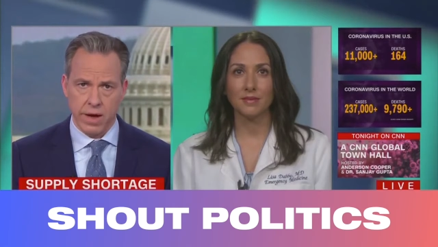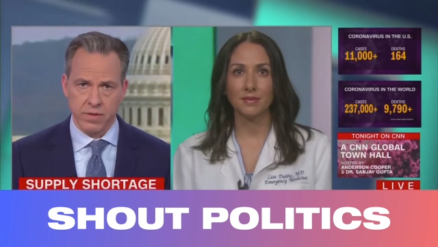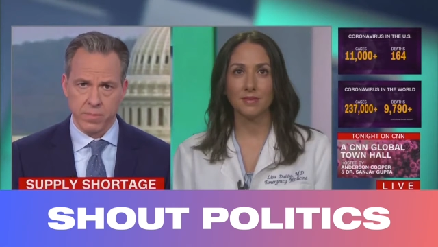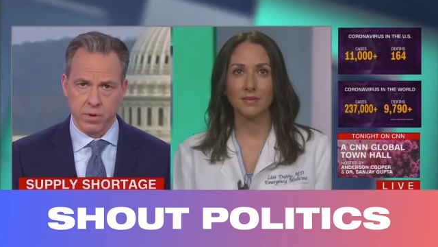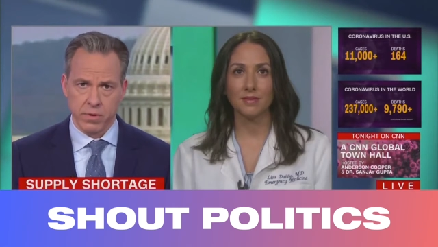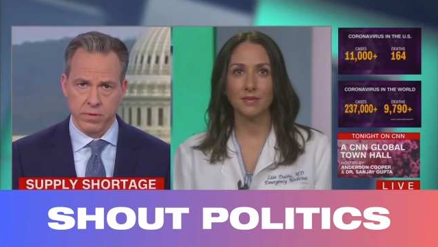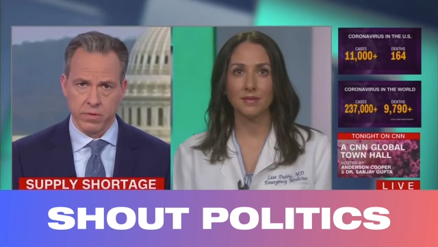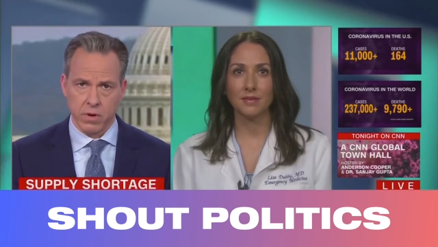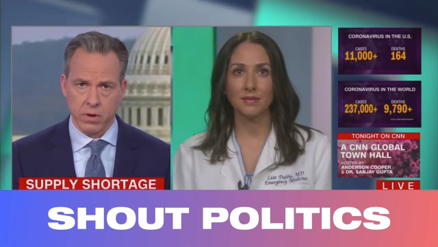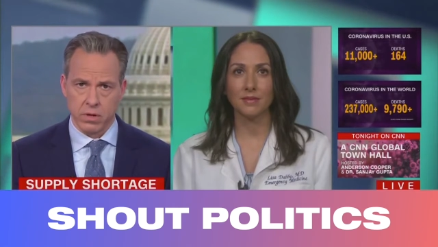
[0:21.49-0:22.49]

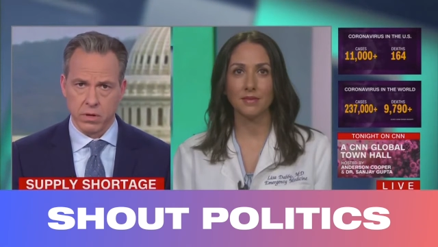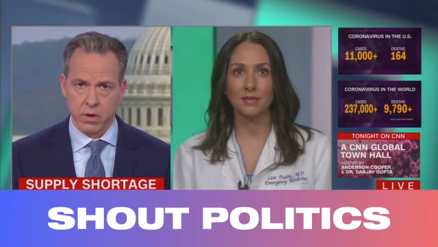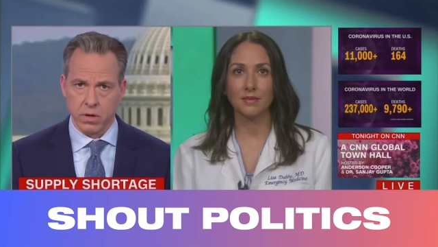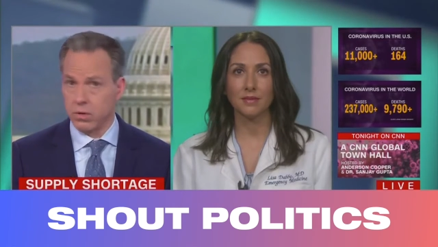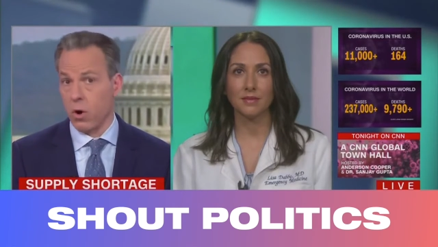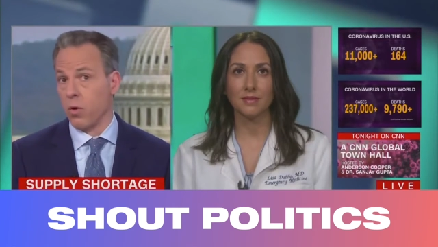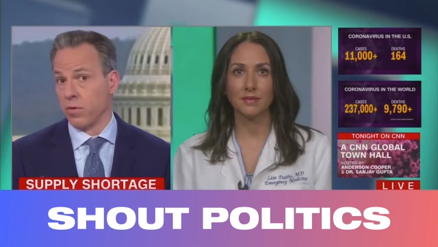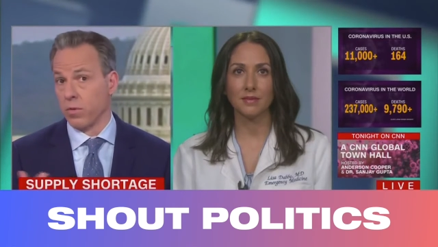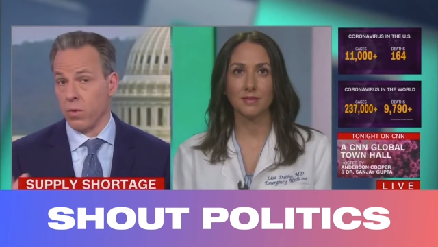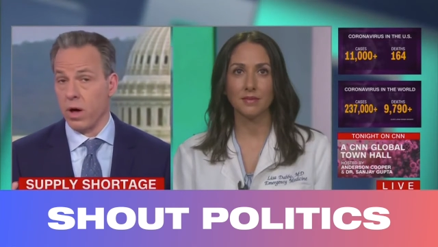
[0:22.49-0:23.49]
Speaker 1: hospitals are, are
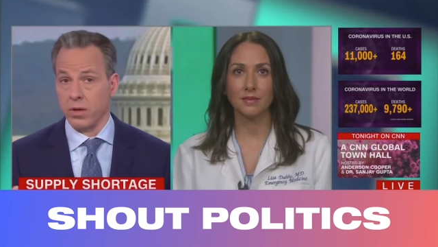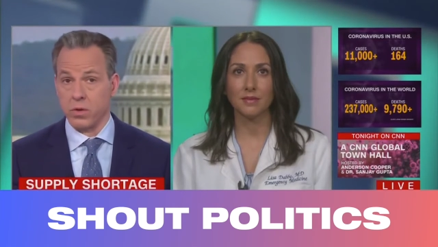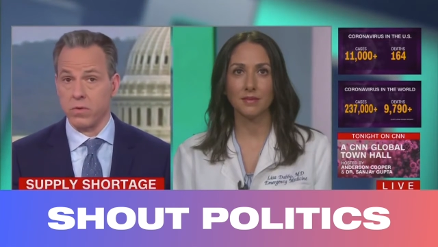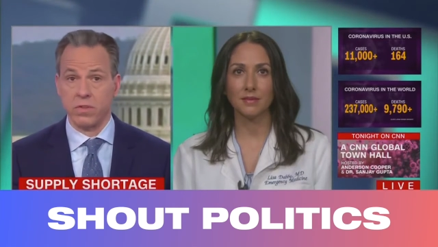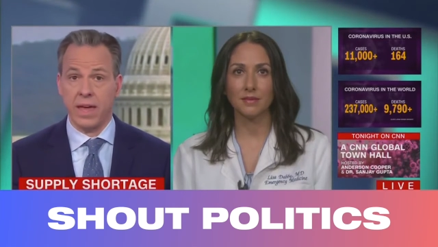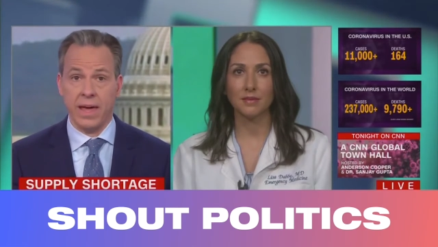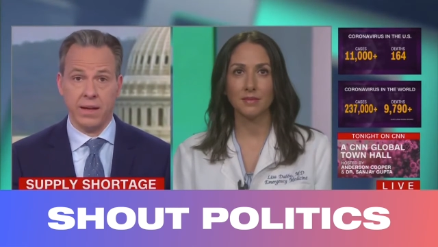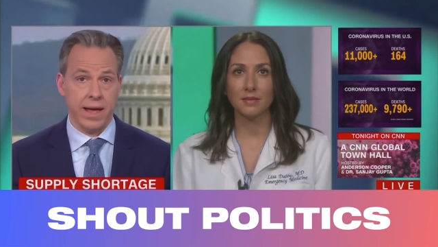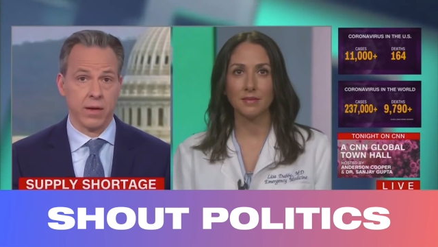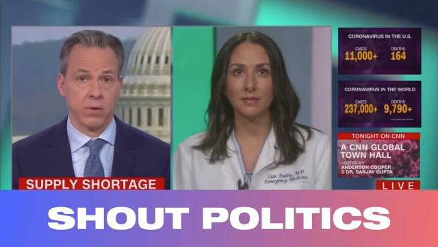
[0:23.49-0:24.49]
overrun? You just can't
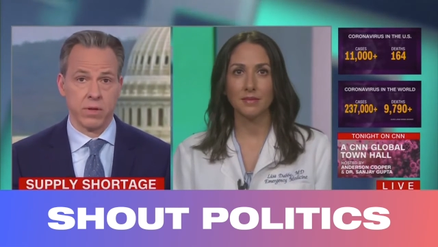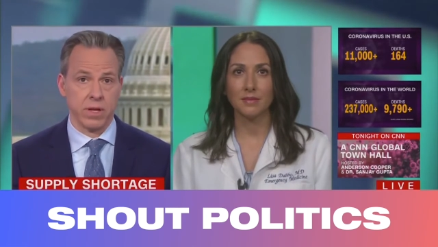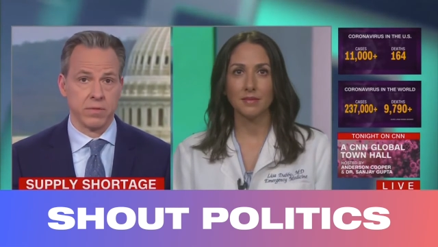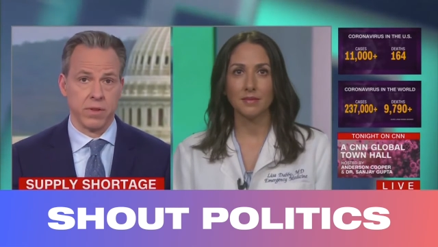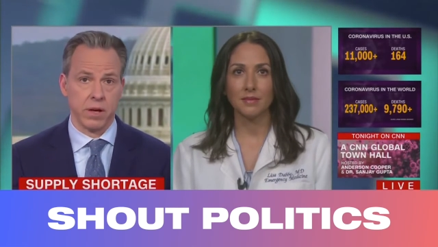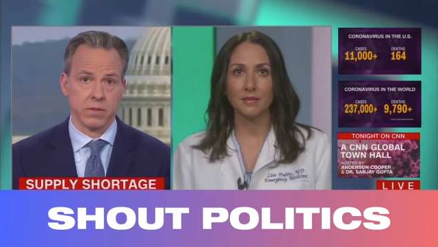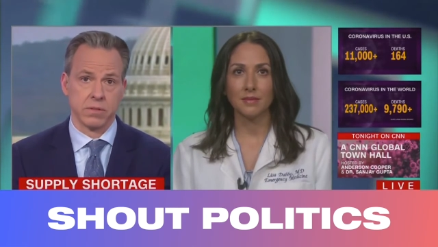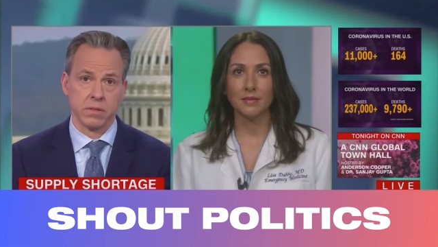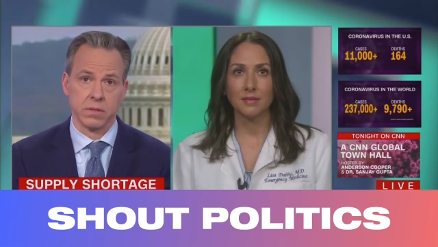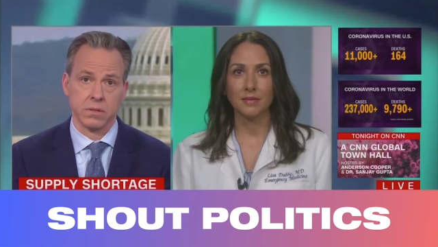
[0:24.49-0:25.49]
handle the
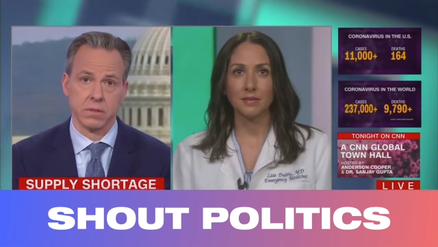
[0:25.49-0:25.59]
influx.